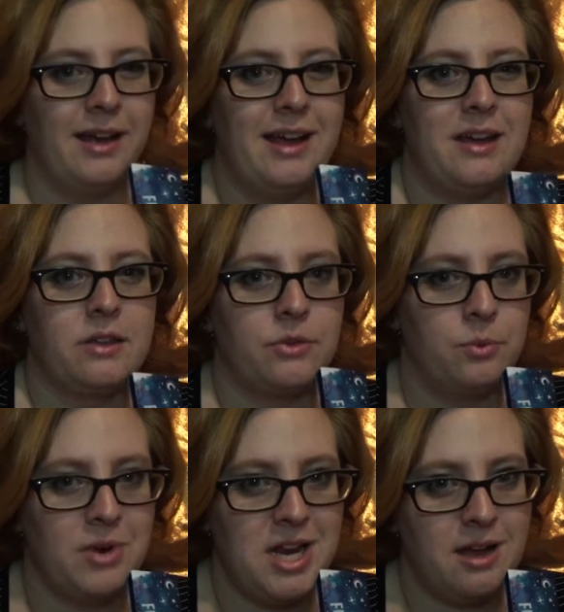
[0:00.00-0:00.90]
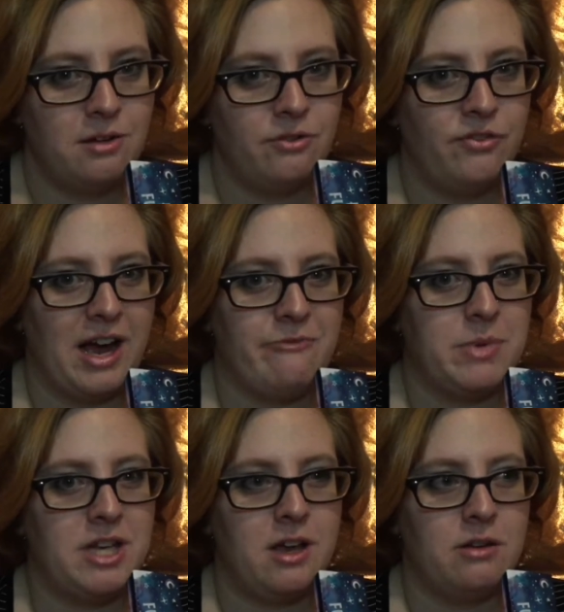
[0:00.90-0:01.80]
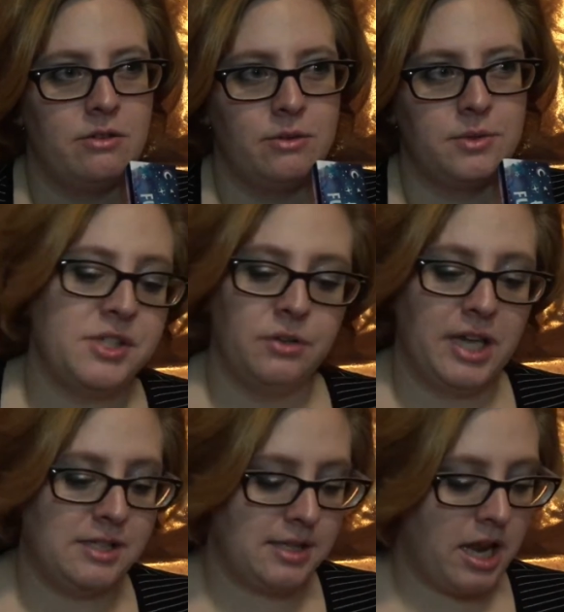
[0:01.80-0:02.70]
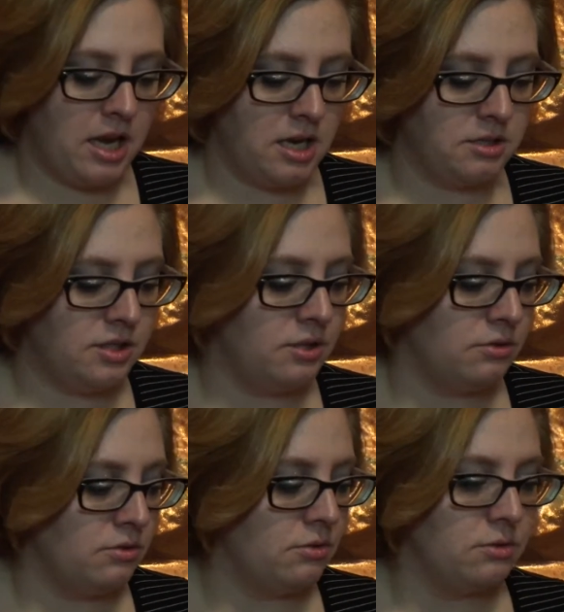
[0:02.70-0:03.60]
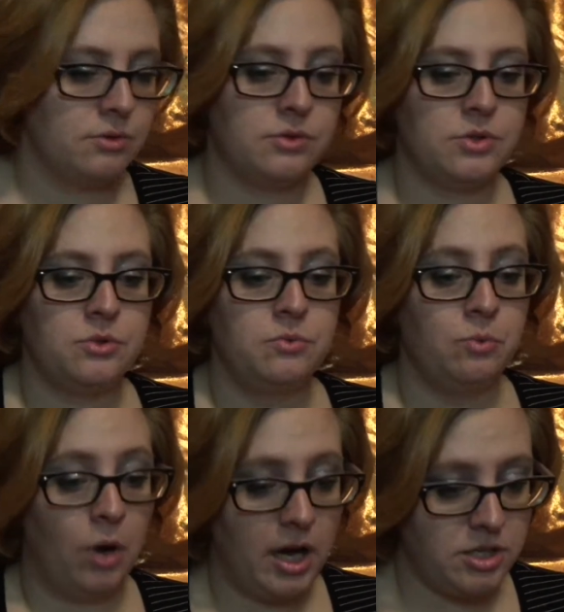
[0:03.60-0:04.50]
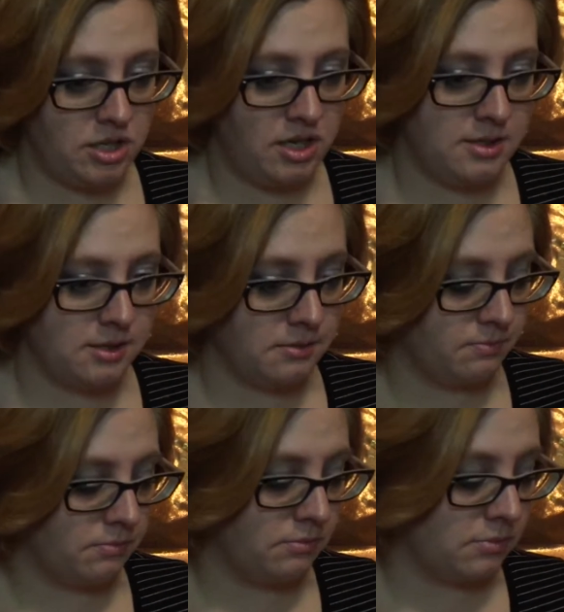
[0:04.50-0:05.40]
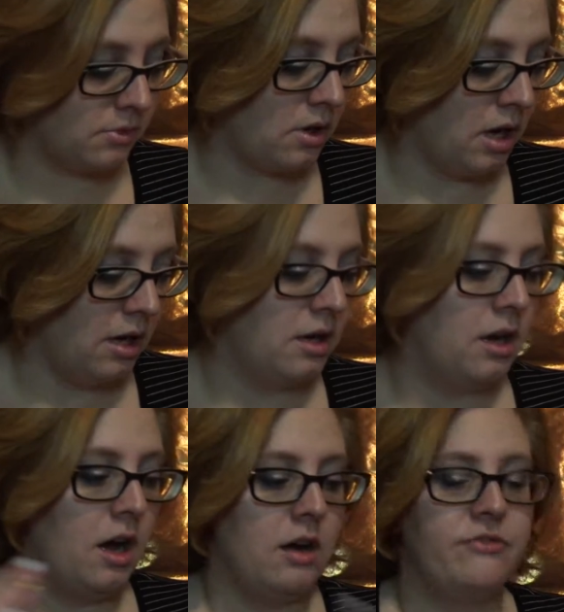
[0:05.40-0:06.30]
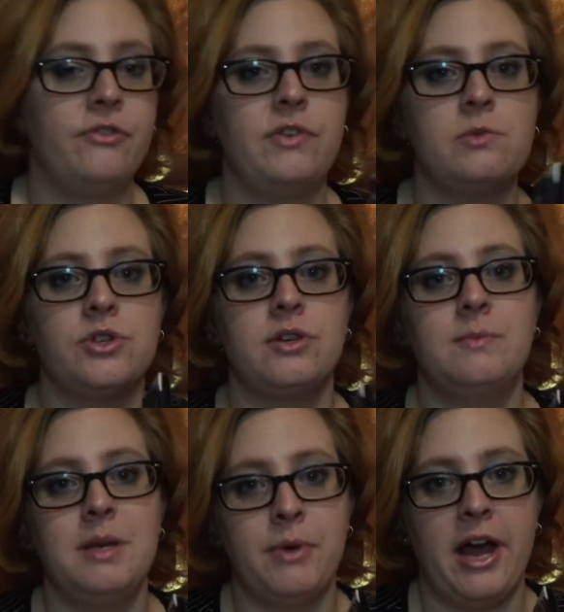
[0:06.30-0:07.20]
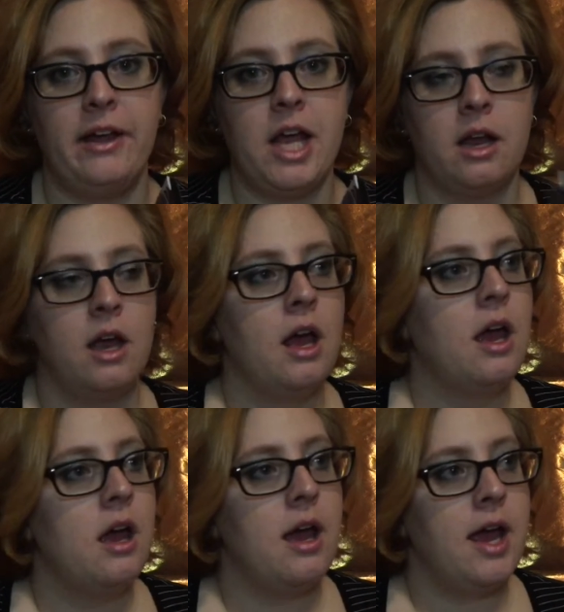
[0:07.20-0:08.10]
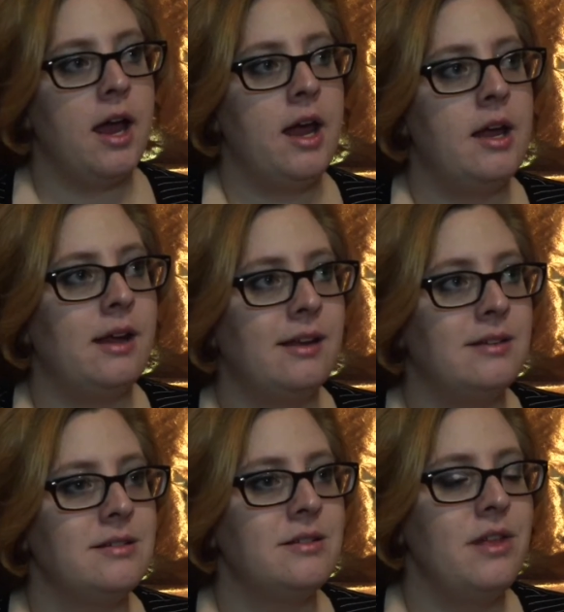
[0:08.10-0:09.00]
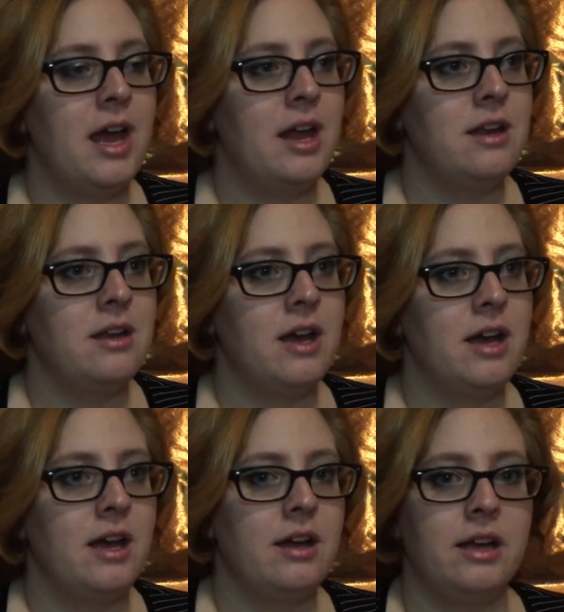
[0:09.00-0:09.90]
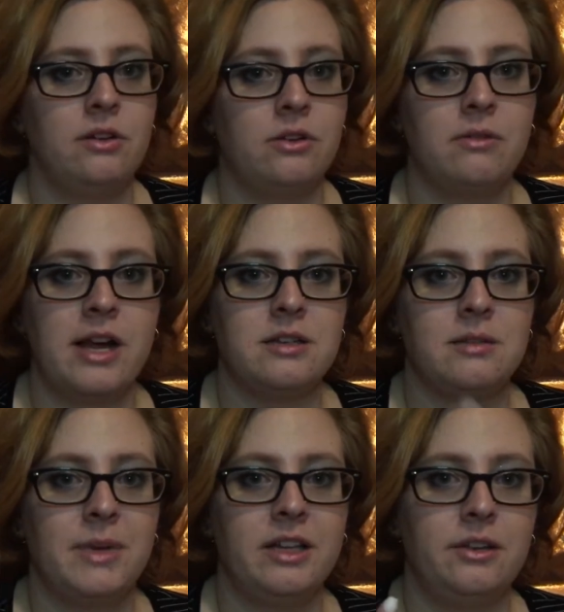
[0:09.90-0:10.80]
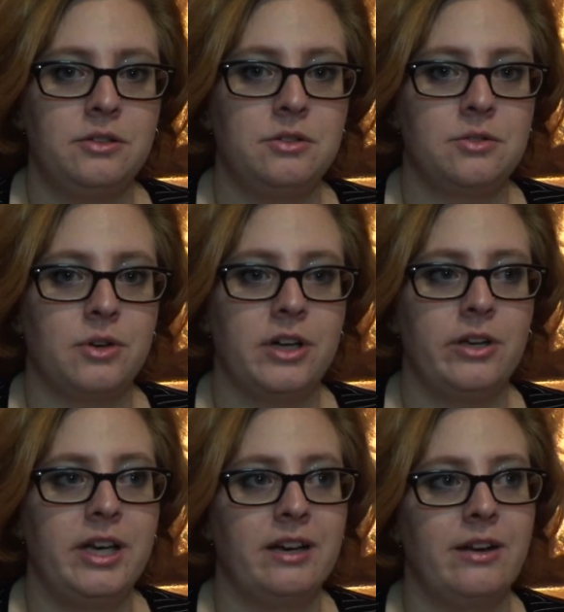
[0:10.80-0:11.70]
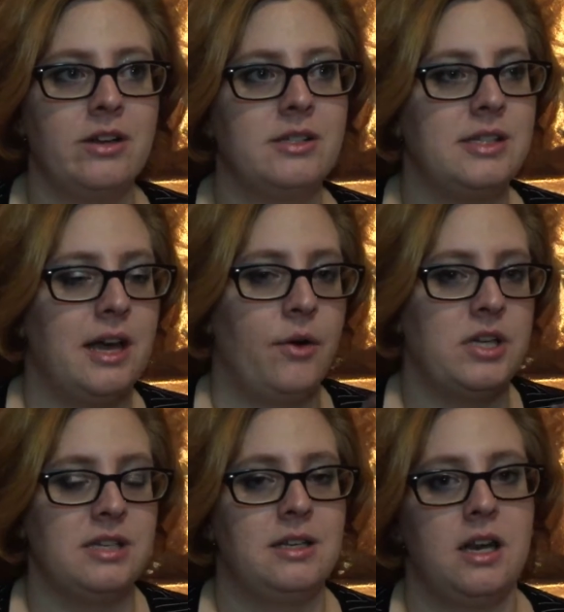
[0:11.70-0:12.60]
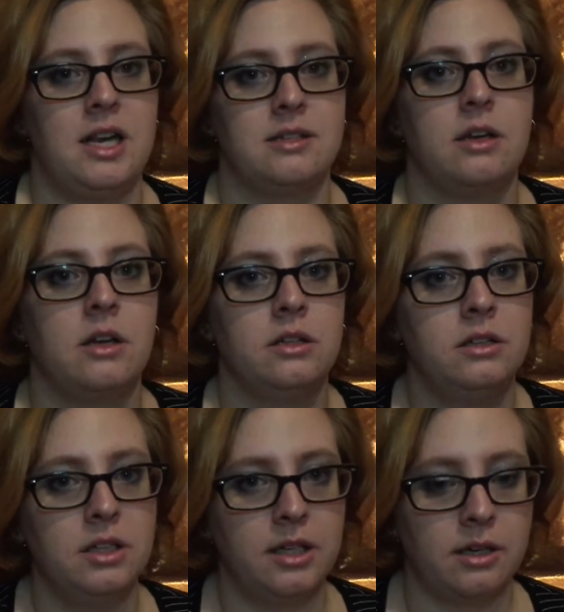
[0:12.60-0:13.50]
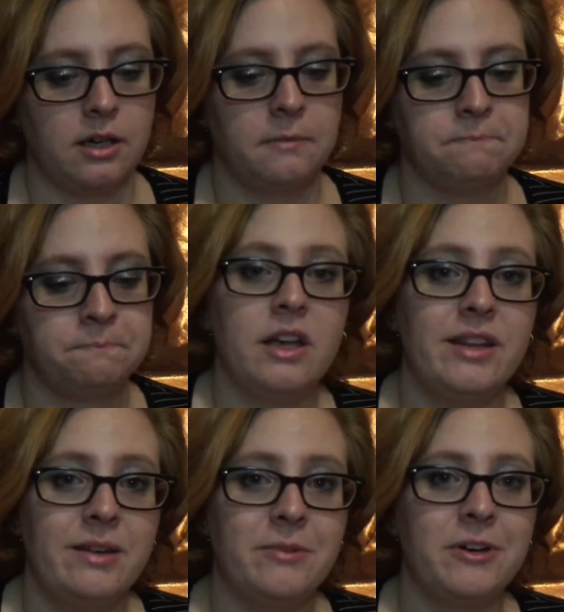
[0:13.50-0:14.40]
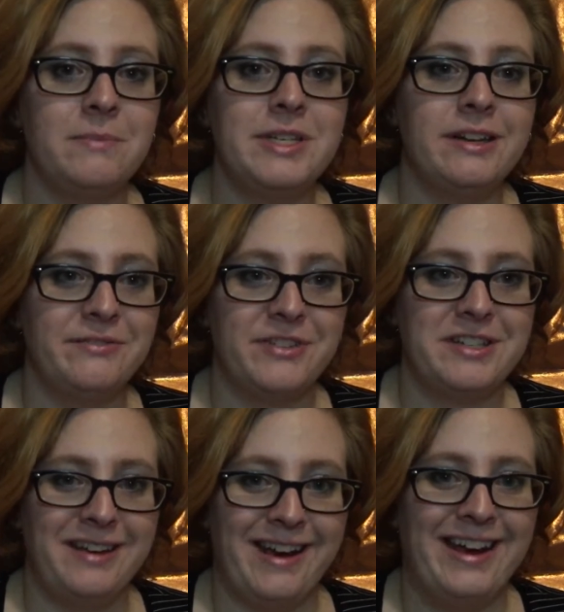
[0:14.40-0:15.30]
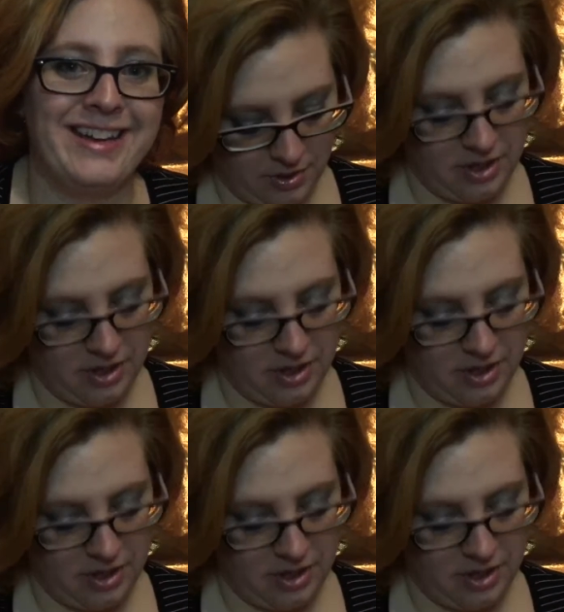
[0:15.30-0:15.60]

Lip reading: a 3 out of 5 potatoes. So let's get into swatches of the Future Is Me palette. And then it'll go right into my little tutorial here. You can see how I did today's look. And then we're going to be done for today.